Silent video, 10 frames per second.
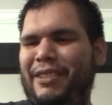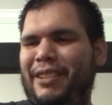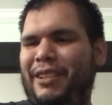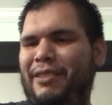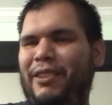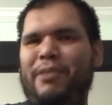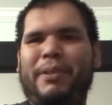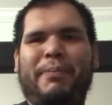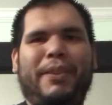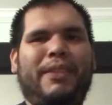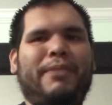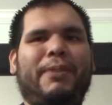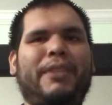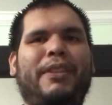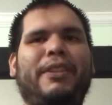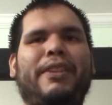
now a little bit about this particular